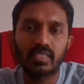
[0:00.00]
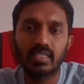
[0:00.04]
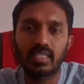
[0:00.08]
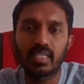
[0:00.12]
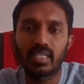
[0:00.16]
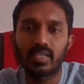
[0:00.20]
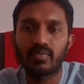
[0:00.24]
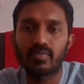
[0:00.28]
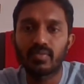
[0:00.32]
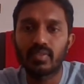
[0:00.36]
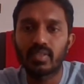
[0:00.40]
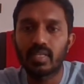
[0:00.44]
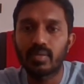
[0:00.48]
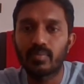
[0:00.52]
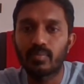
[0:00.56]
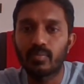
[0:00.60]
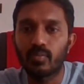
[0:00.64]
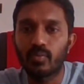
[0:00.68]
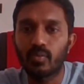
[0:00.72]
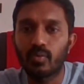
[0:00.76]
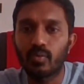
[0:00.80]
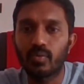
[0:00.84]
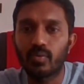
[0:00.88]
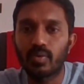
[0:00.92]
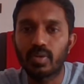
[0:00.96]
if the
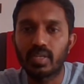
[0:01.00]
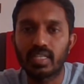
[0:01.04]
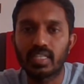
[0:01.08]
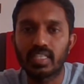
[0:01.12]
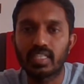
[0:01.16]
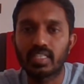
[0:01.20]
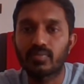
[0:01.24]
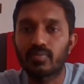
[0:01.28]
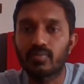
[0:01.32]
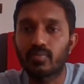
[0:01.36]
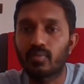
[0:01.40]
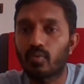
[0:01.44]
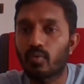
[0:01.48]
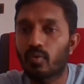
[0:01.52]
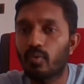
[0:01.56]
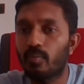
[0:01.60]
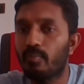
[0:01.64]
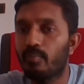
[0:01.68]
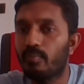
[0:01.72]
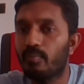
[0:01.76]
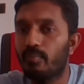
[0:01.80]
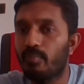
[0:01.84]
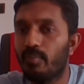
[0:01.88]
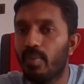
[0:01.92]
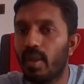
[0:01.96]
move is for
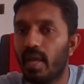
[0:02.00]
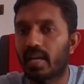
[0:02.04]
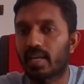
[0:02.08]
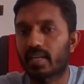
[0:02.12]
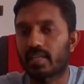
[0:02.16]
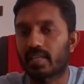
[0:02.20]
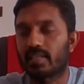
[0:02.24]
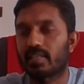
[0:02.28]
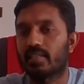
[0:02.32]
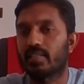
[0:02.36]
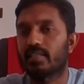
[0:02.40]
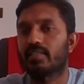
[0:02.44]
black.